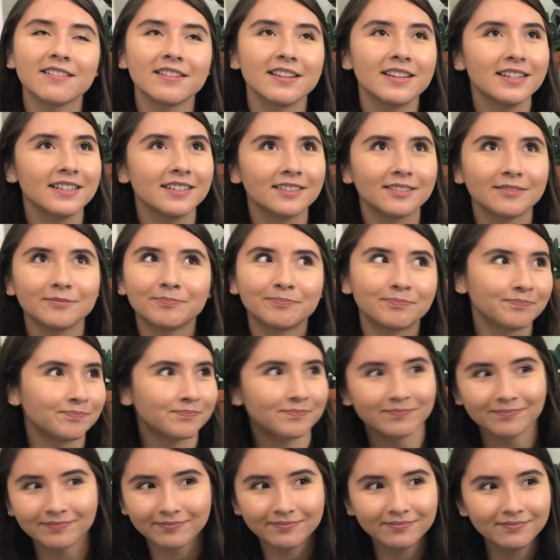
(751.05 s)
like
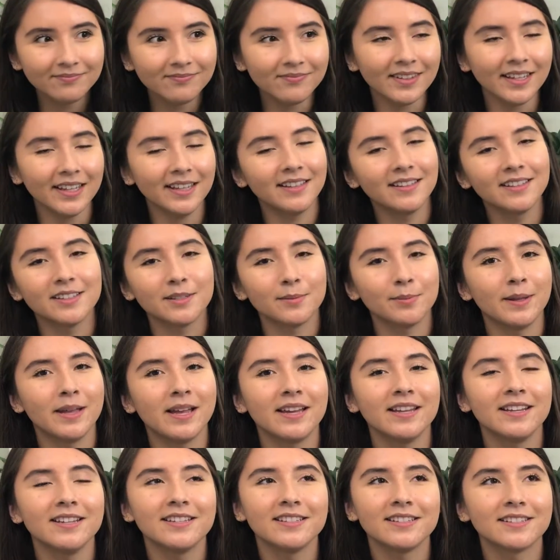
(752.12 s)
this
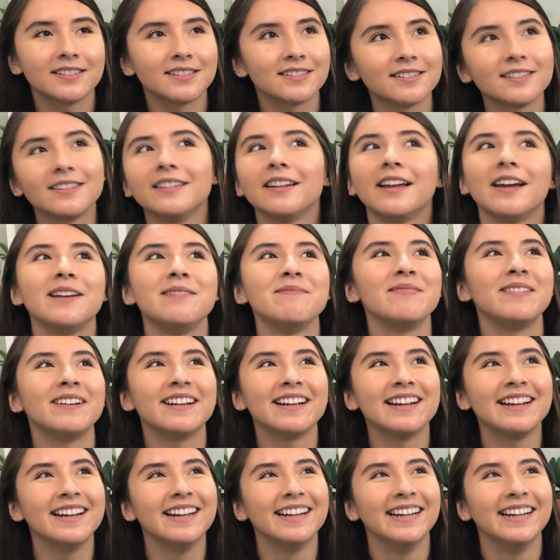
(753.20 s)
plant is a nightmare.